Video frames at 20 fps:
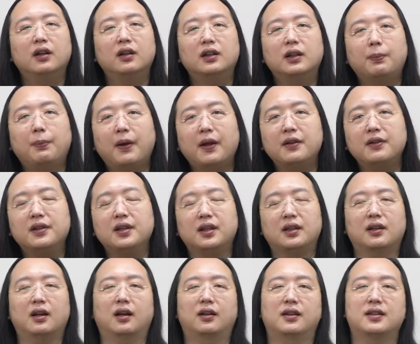
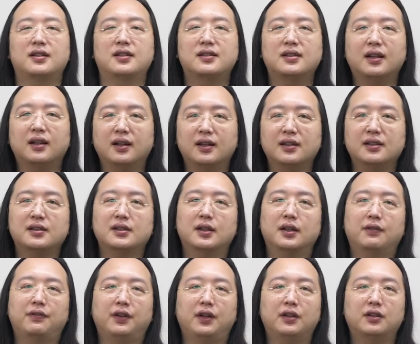depending on the size
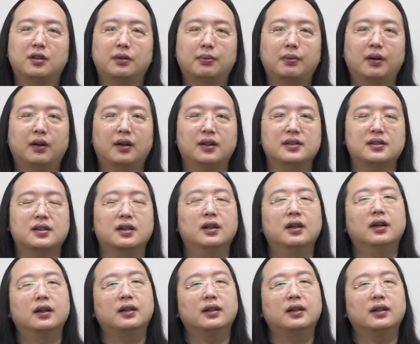of enterprise,